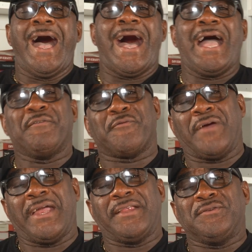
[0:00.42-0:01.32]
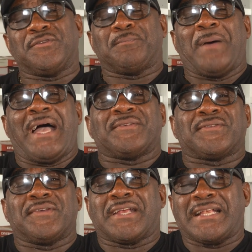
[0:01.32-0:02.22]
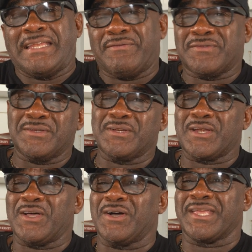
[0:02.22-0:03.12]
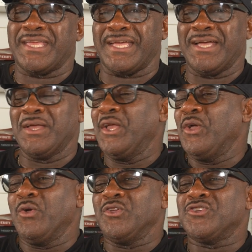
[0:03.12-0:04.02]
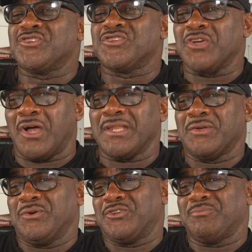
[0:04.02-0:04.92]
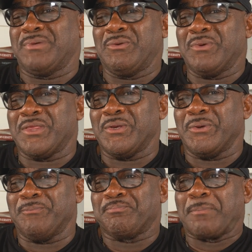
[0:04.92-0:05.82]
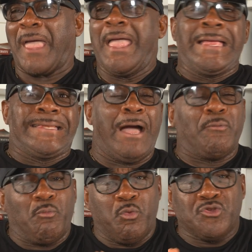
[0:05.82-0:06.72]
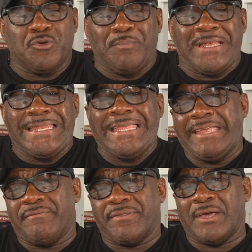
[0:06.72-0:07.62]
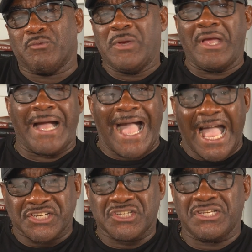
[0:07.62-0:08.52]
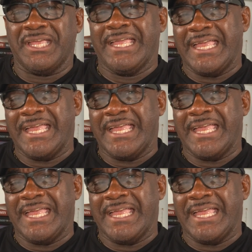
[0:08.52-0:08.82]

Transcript: Hi friends, Pastor Clifton Clark here. Jolly good to be with you. Now, would you believe that we are actually